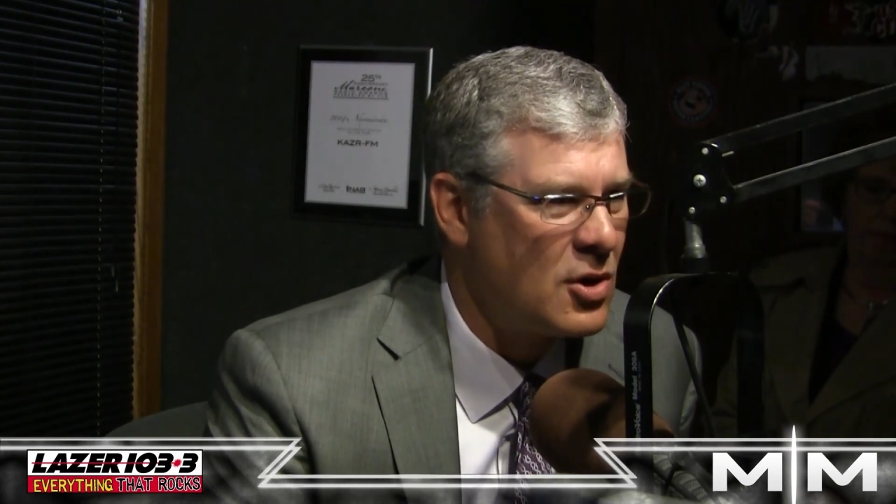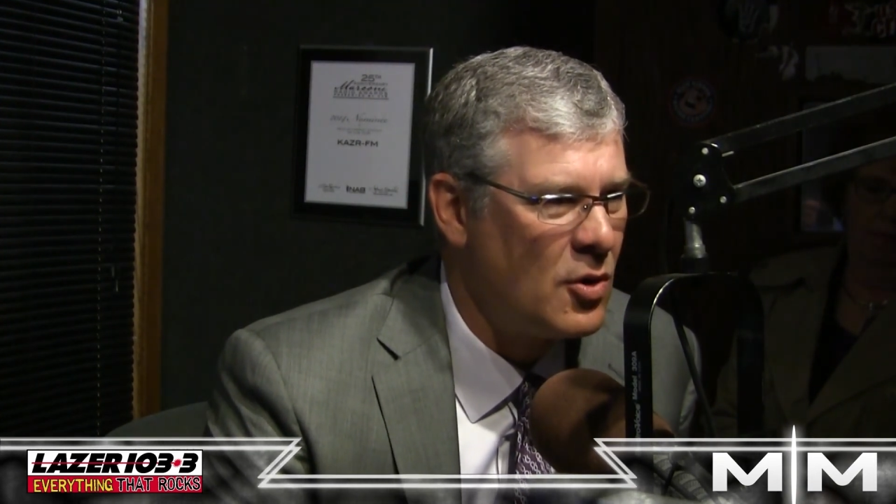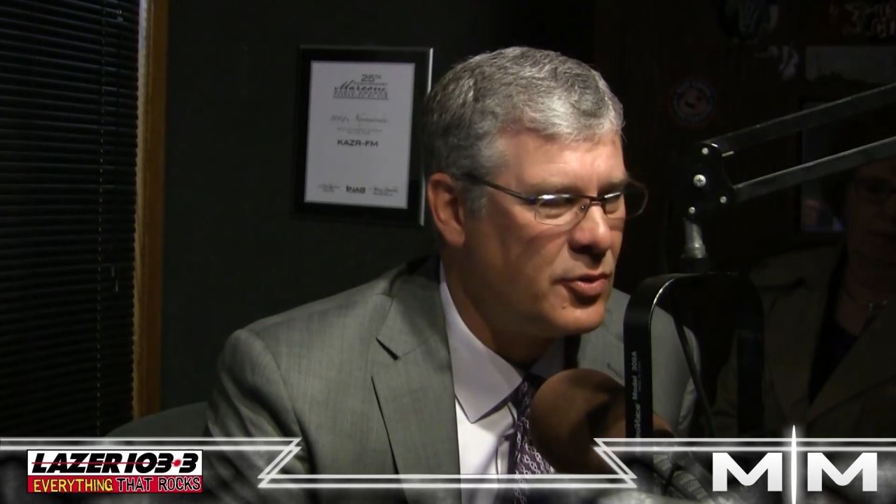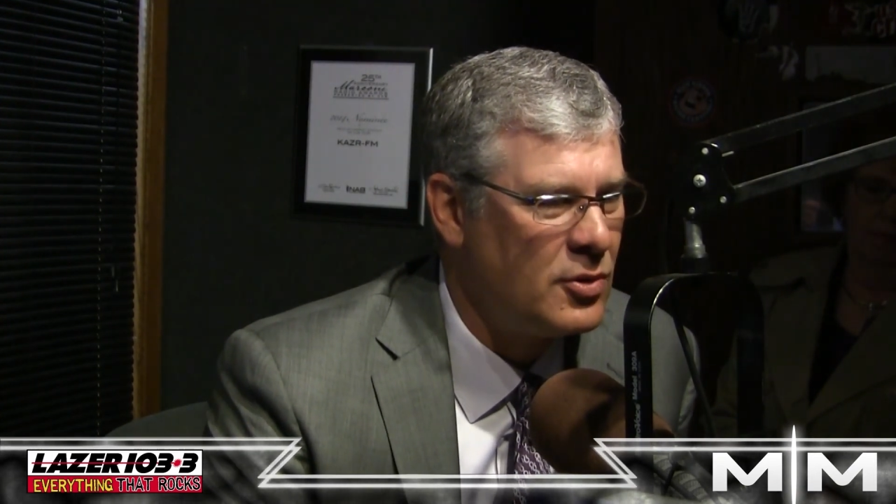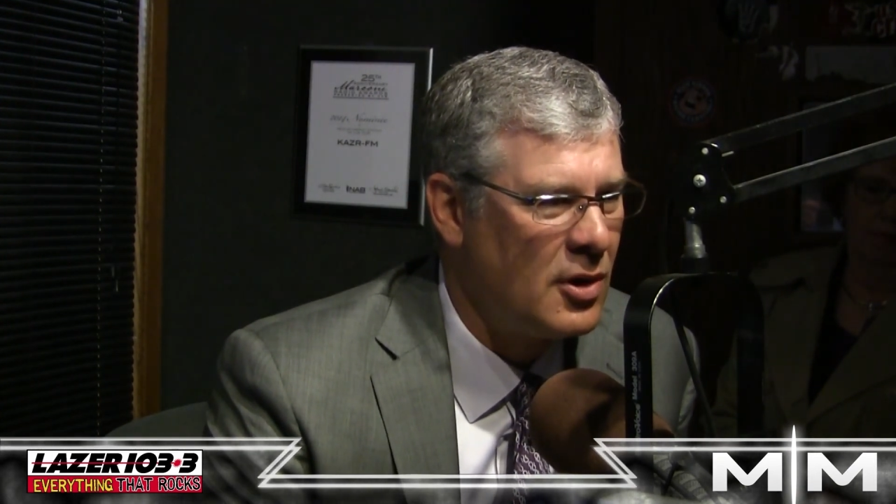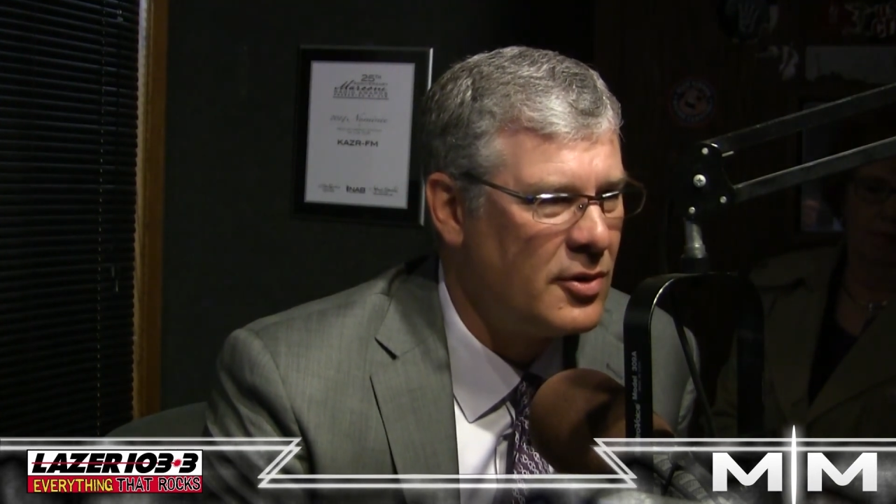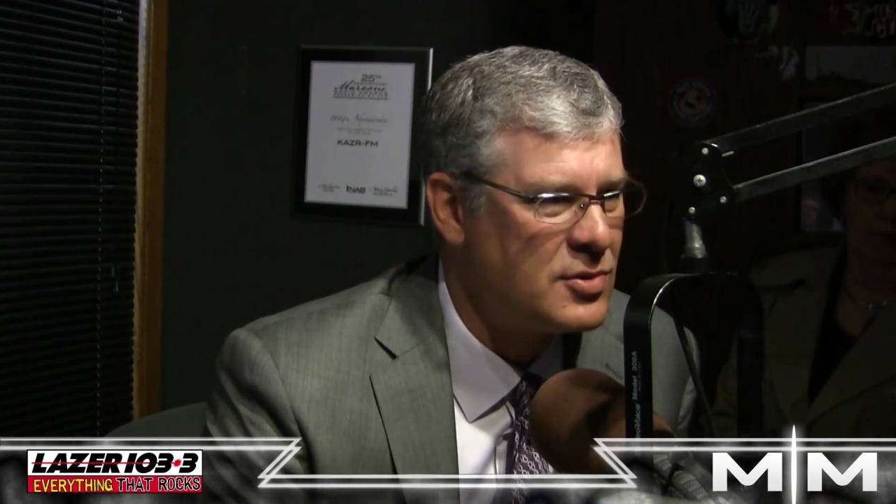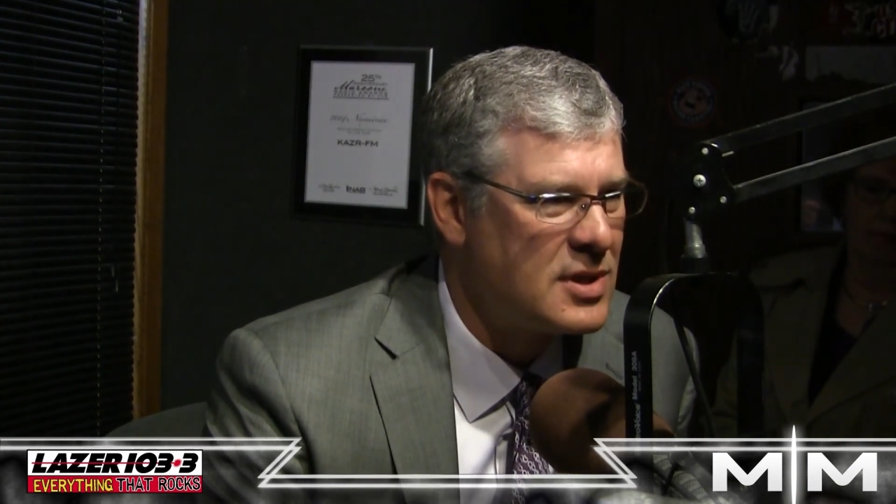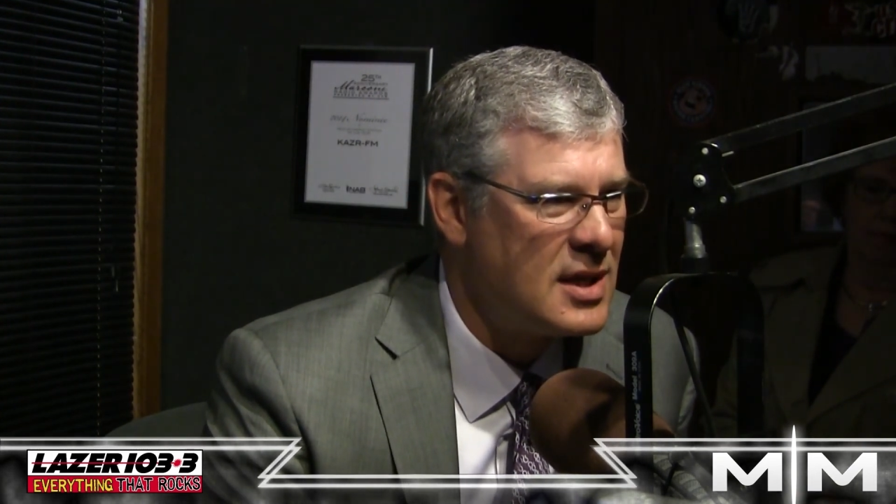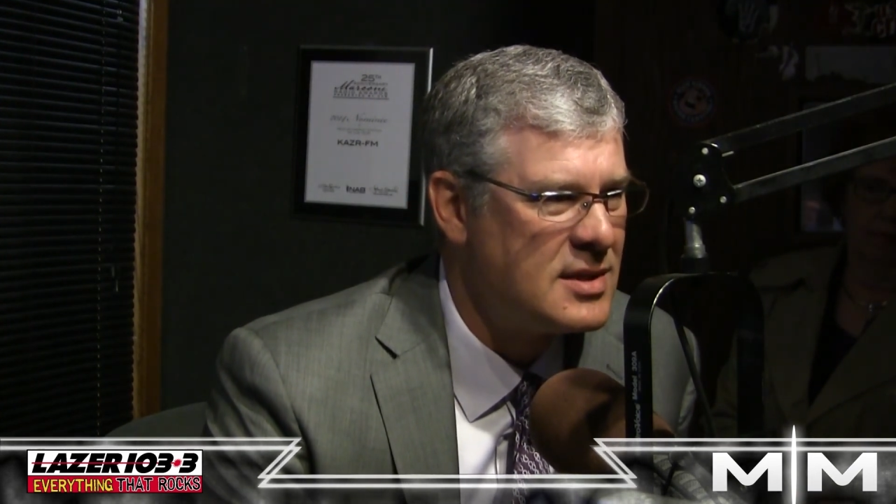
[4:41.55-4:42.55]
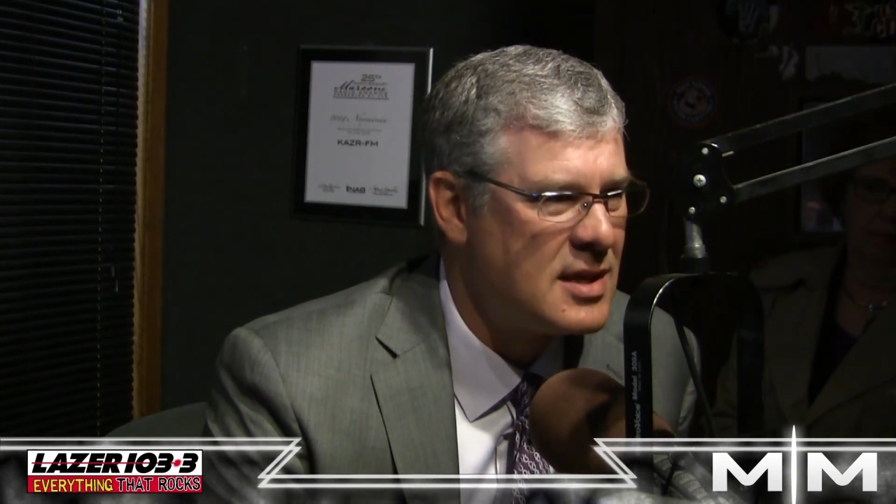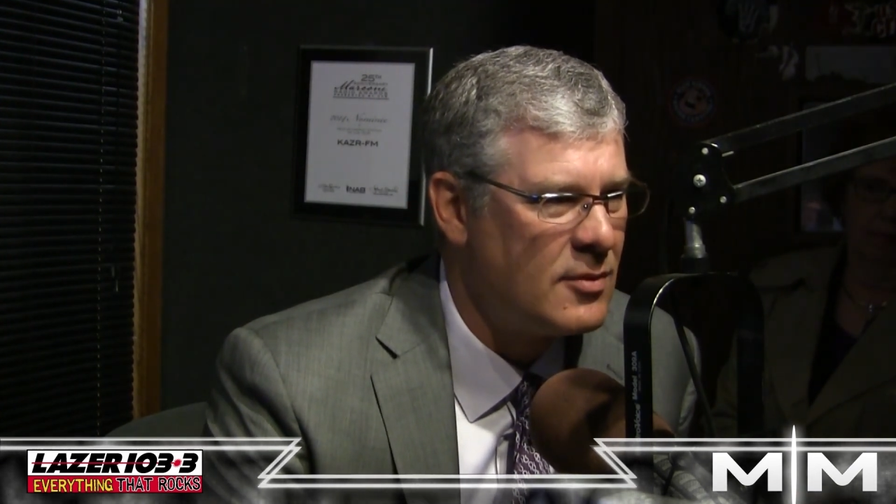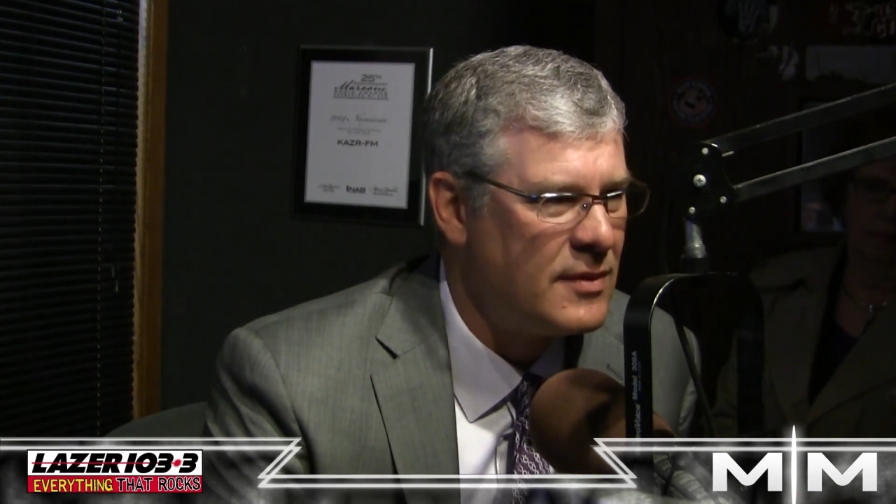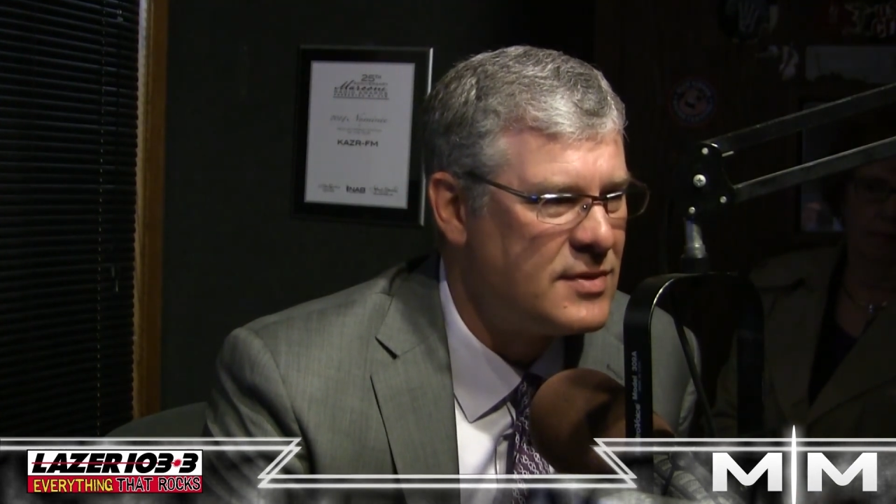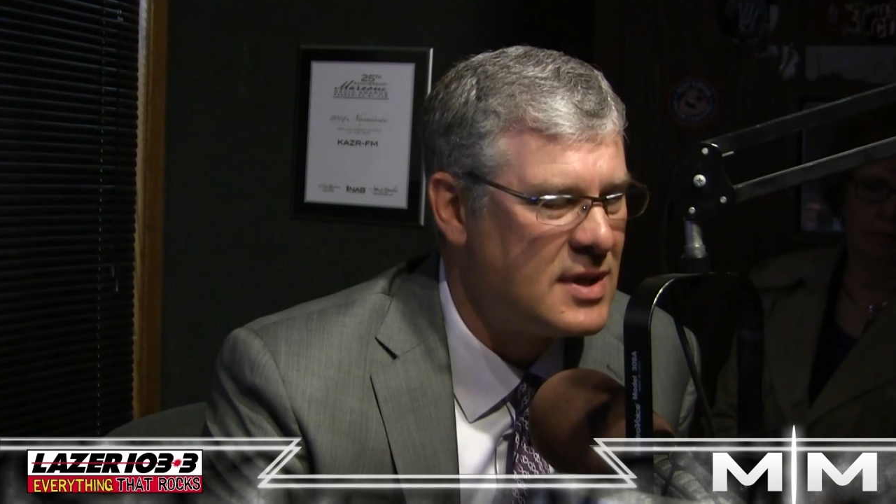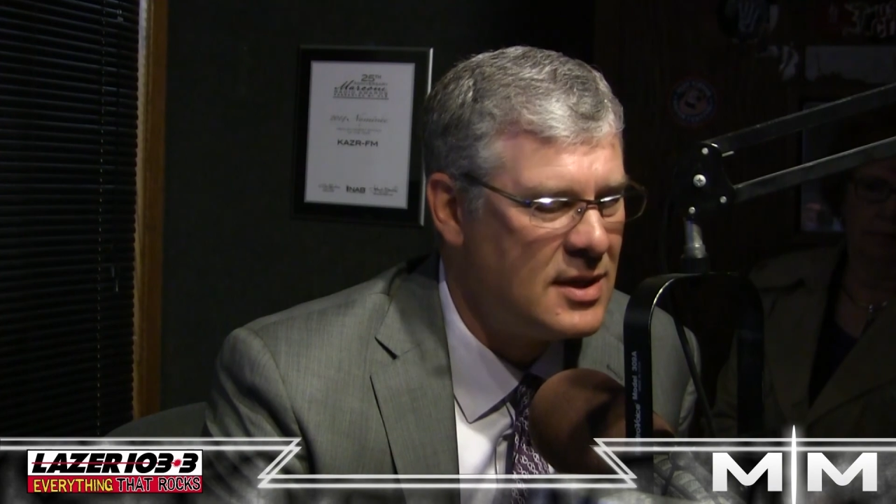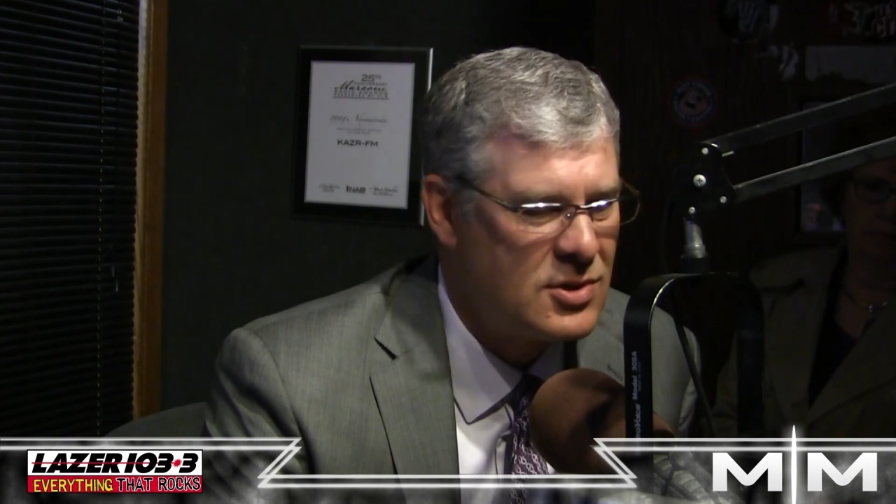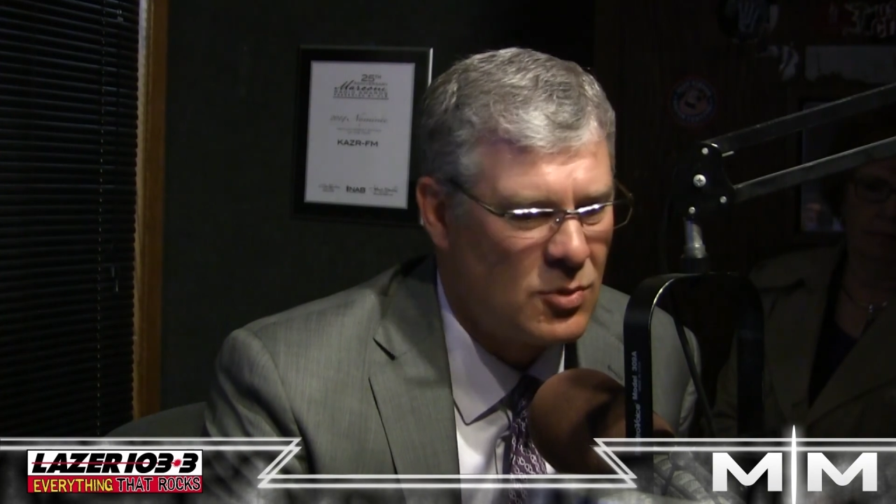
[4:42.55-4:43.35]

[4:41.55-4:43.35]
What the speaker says: go through all those kids that we've seen.